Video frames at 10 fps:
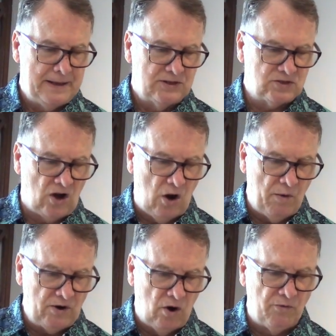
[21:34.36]
Saul
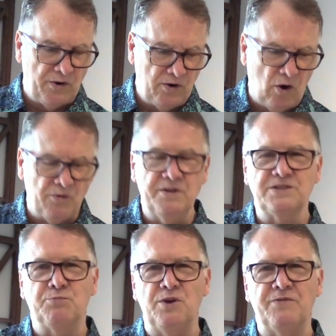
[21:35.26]
went over and over
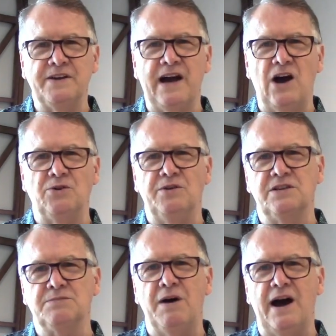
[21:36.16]
this brief encounter in
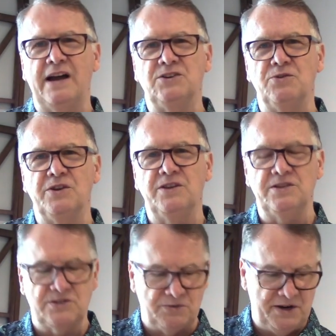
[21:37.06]
his mind during
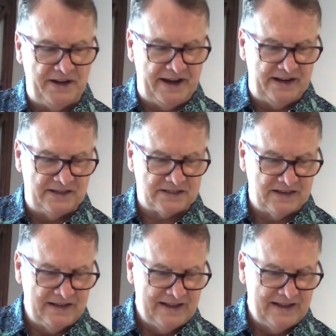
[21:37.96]
these three days.